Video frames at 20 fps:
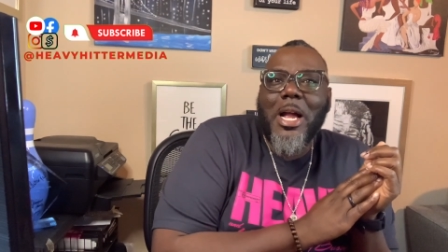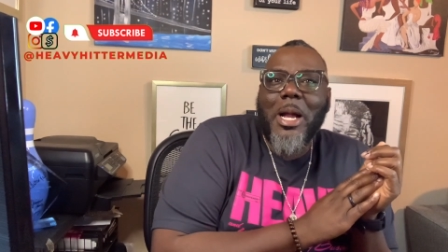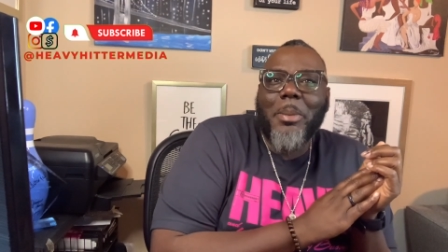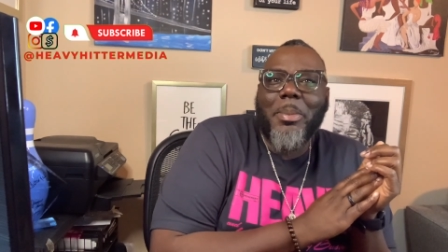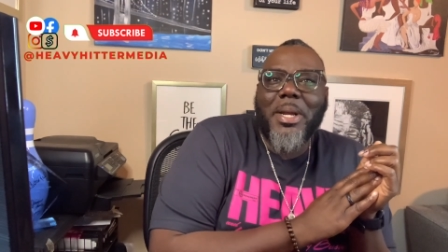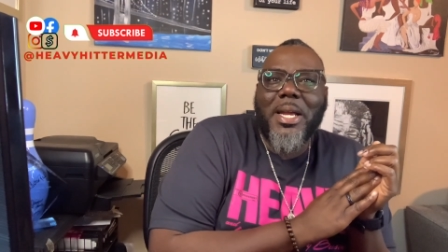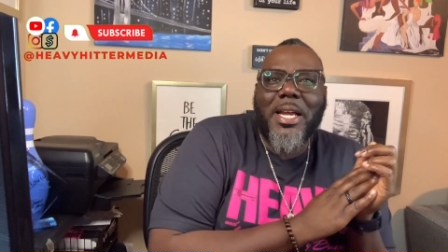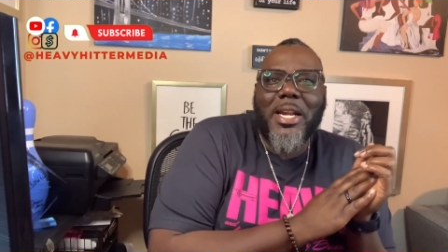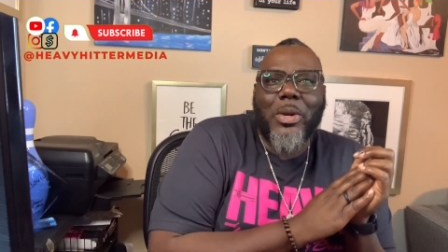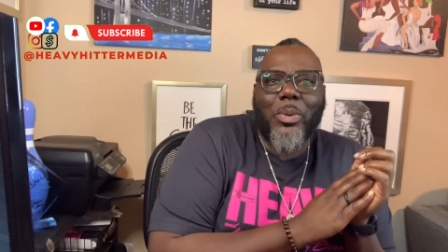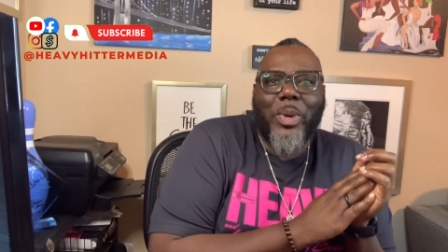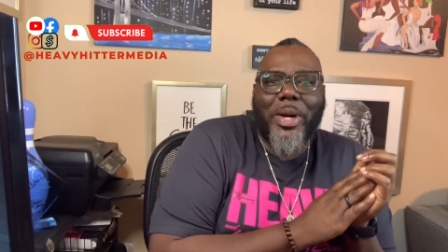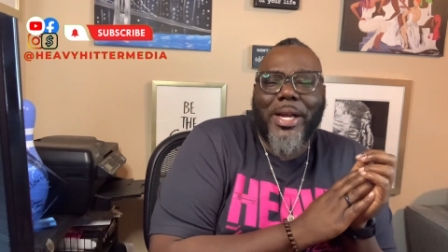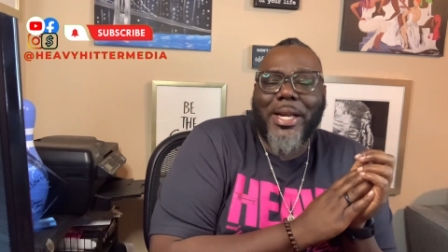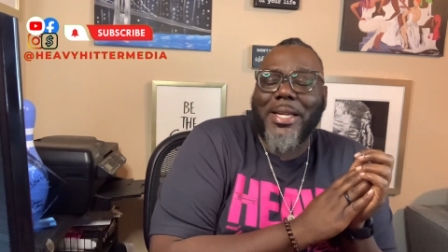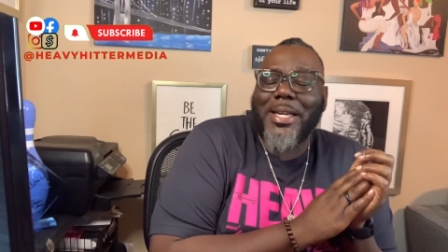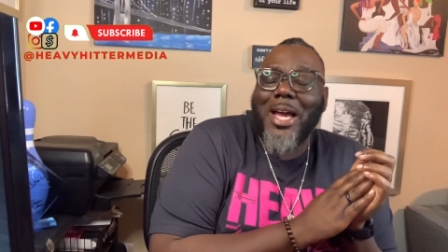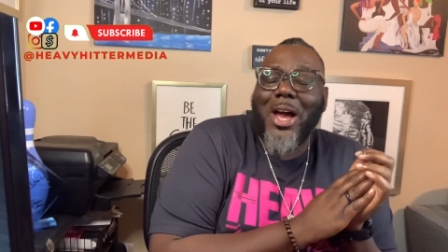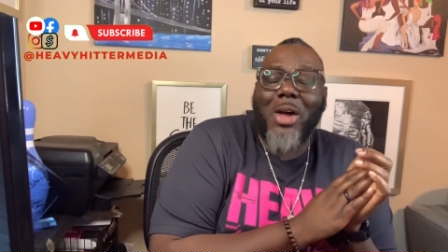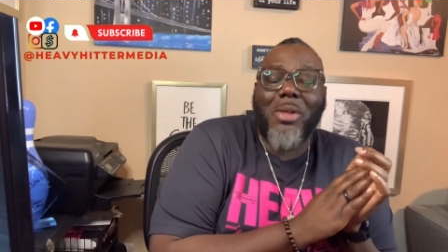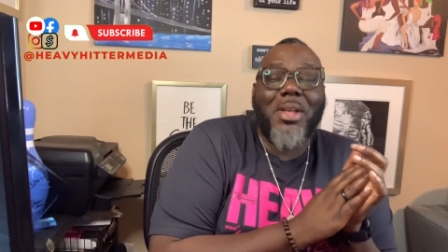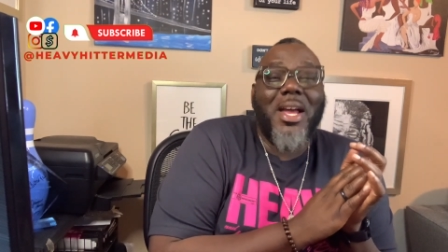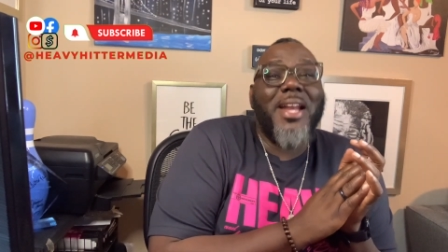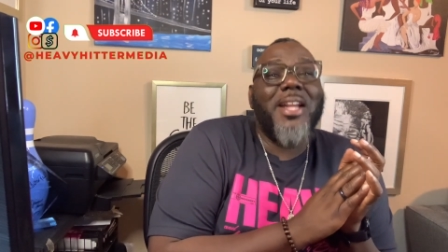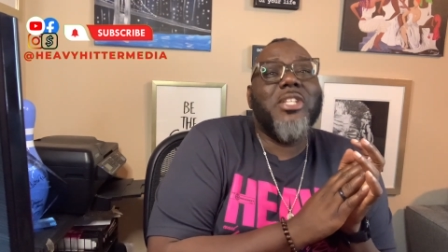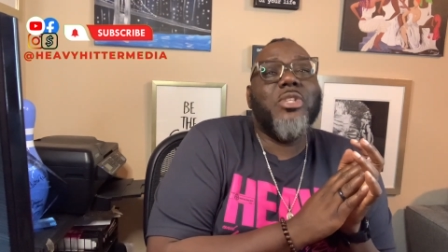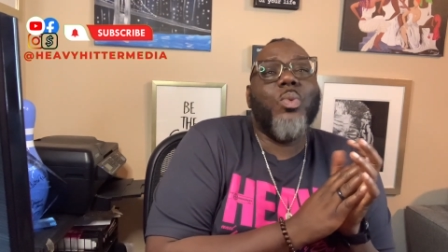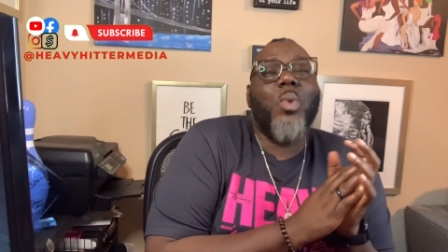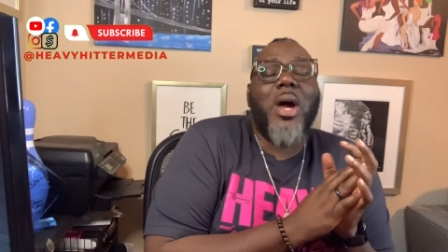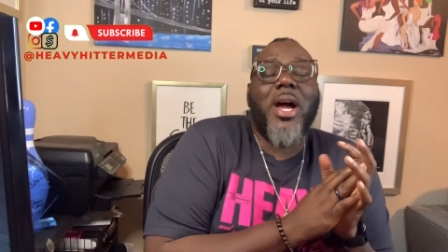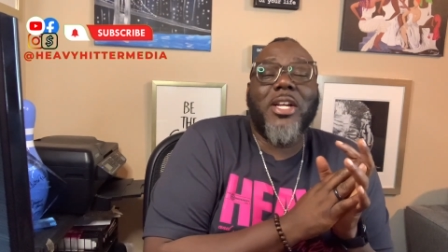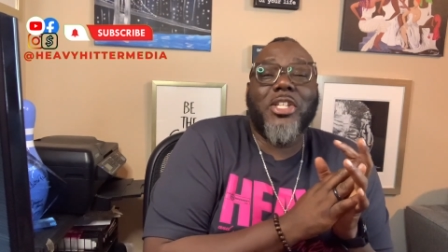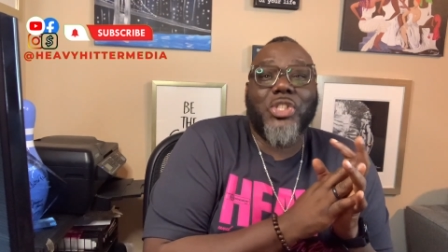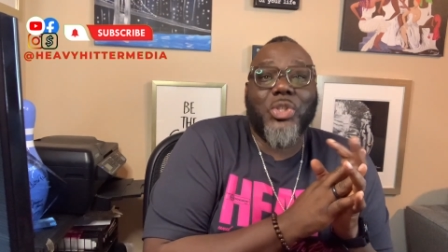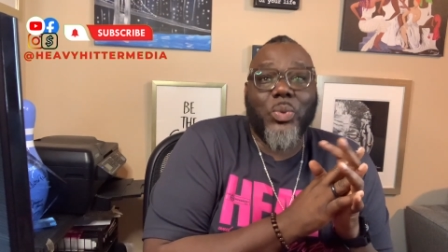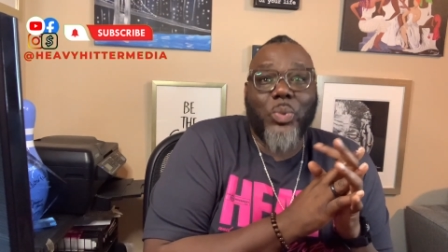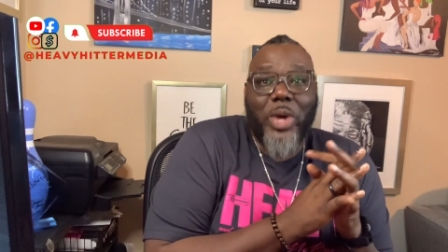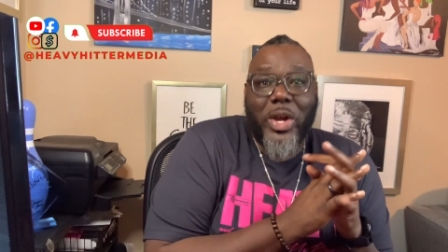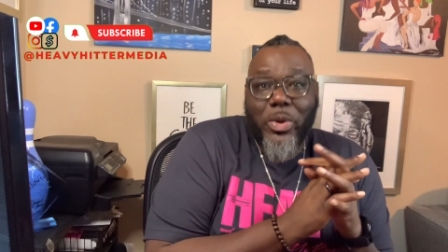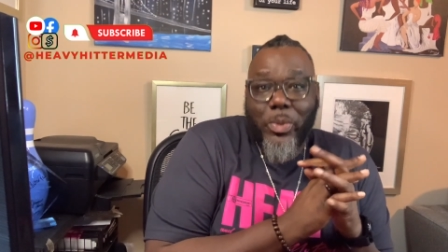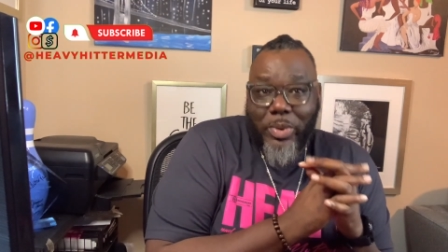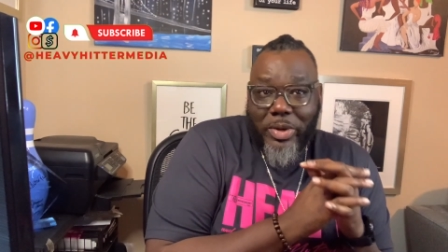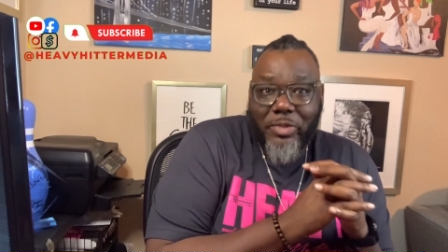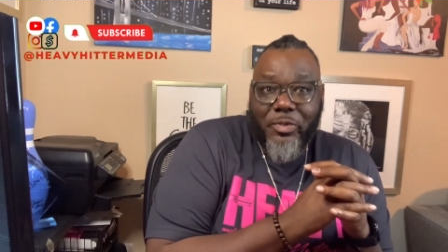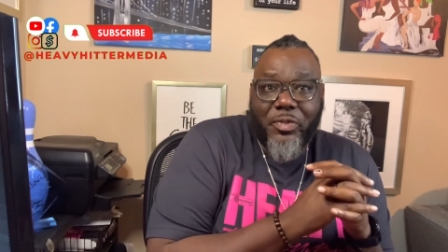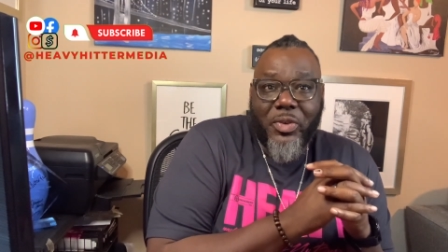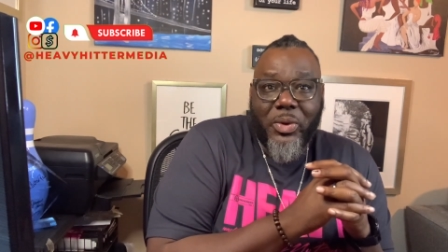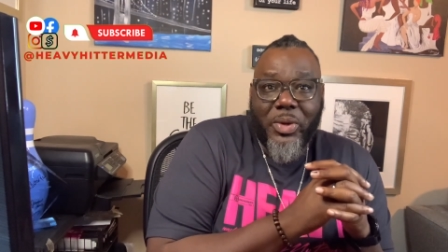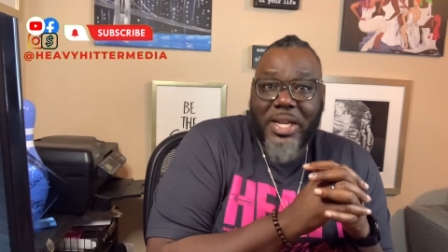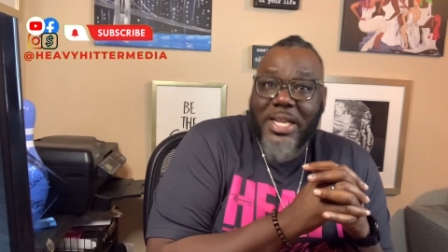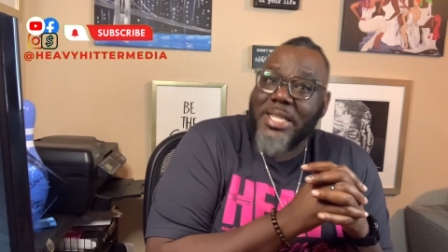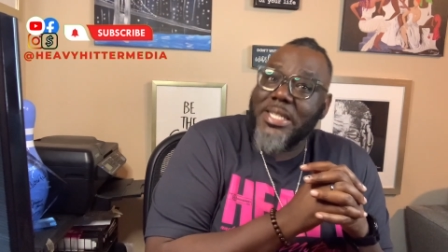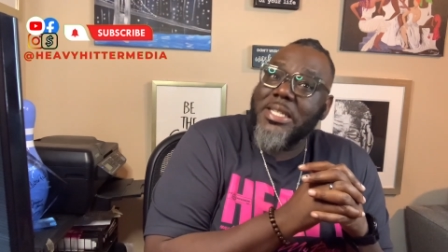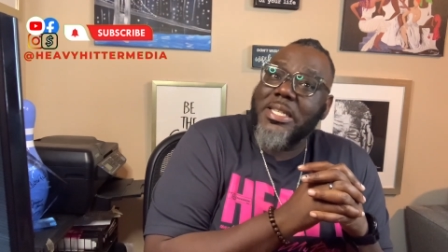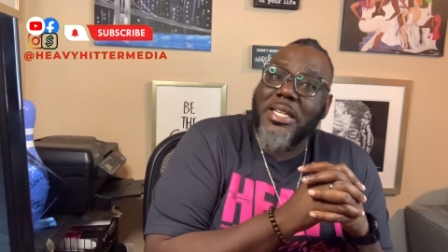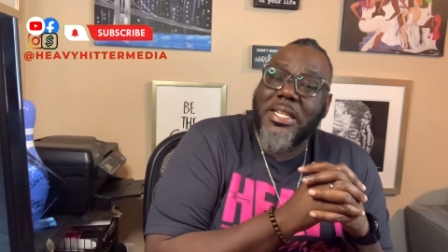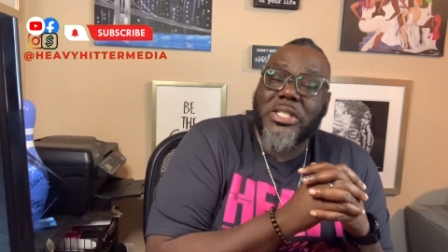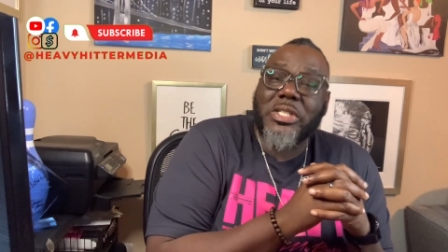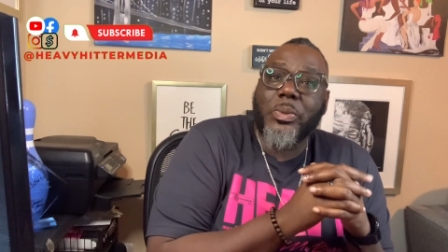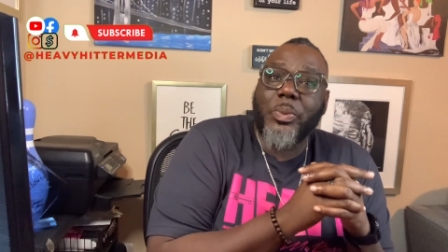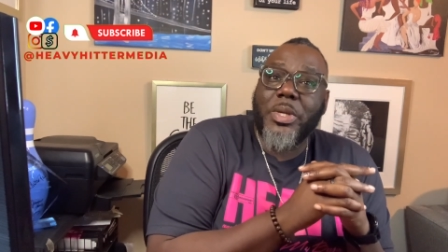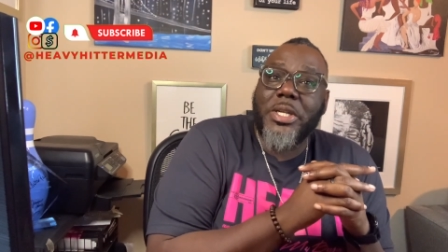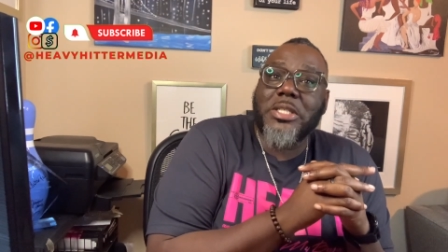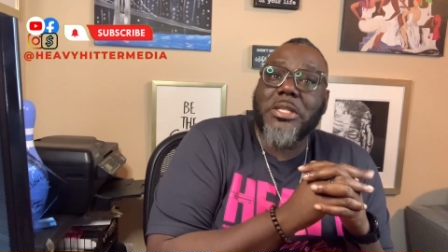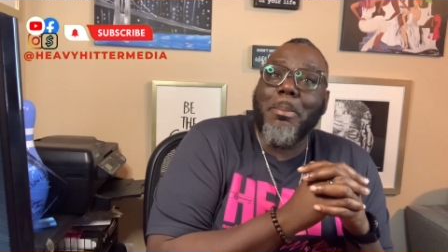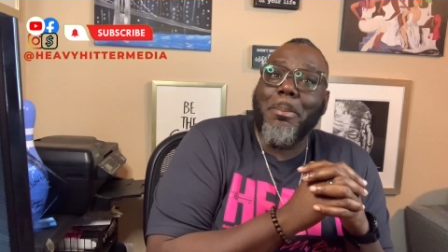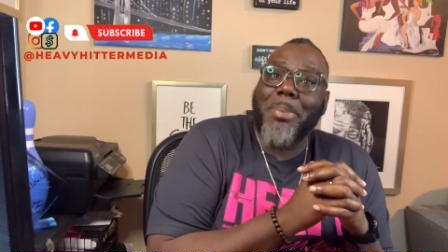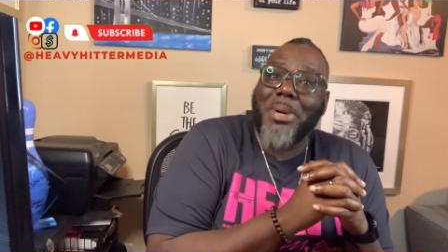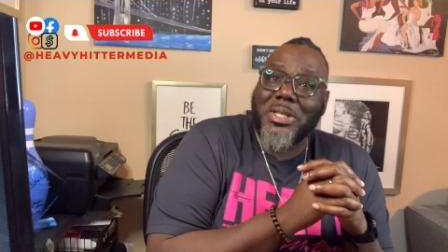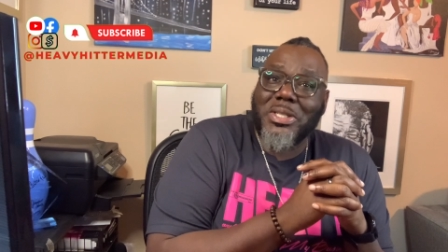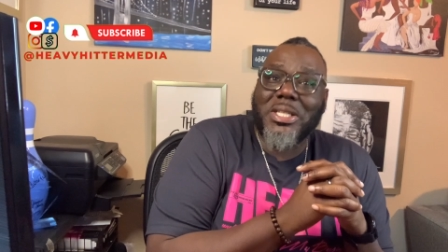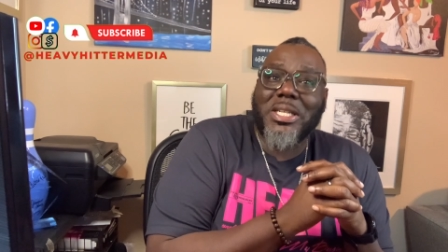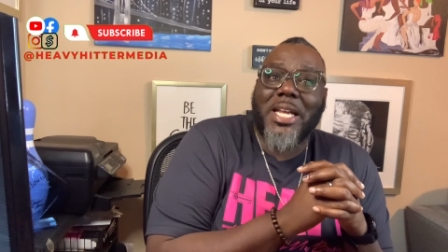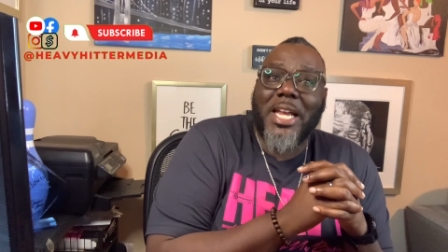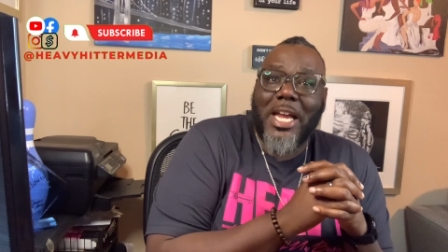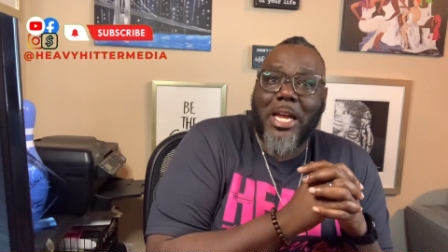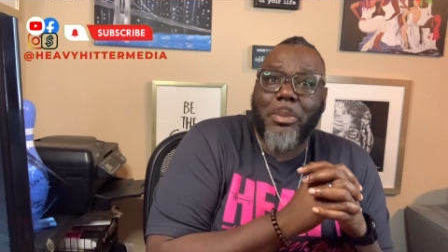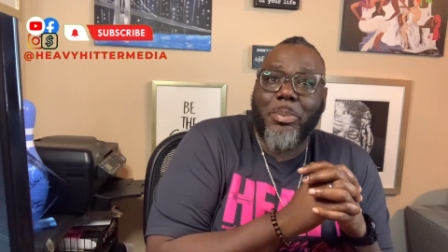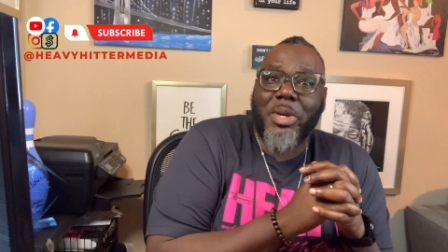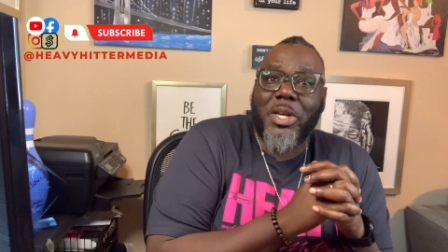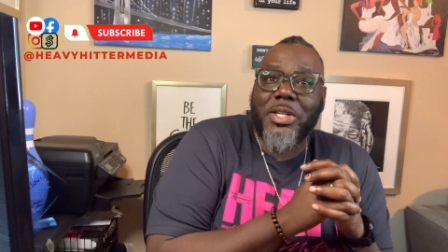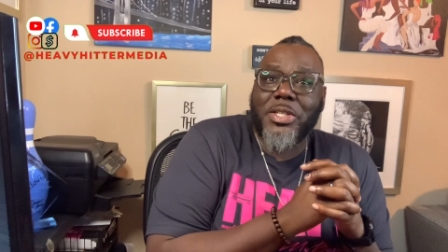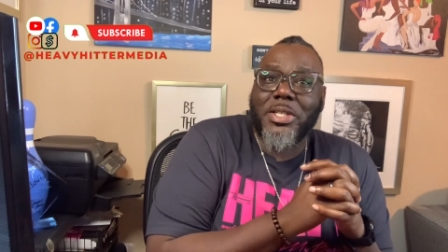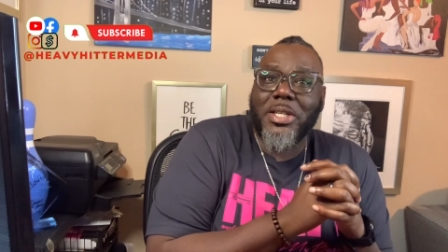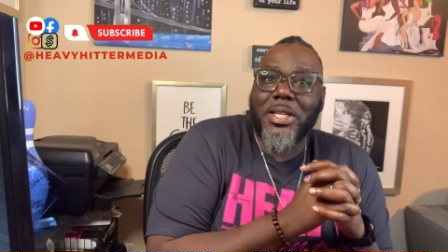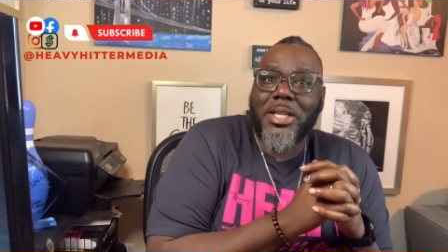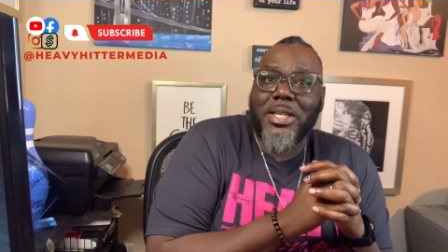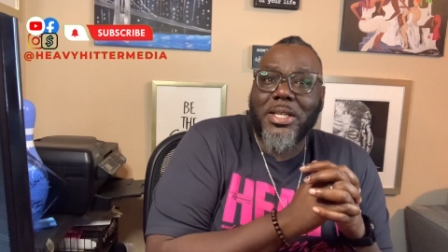But anyway, y'all, that is why Sheree Whitfield is this week's Busted Can Peach.